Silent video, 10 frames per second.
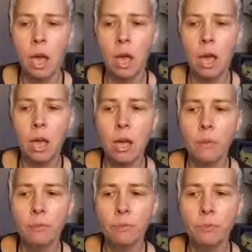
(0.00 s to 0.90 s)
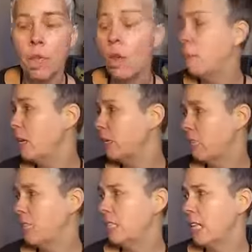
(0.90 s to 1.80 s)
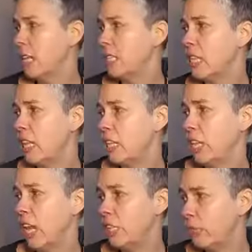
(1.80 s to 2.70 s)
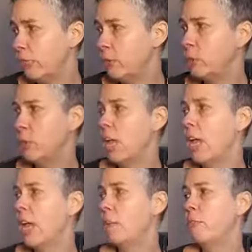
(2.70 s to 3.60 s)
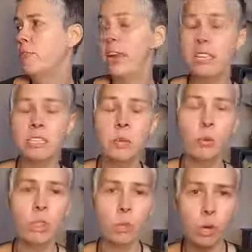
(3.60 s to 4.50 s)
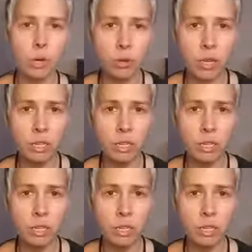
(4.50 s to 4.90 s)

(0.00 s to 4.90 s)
Um, but Cindy says that she had a difficult time finding someone that would agree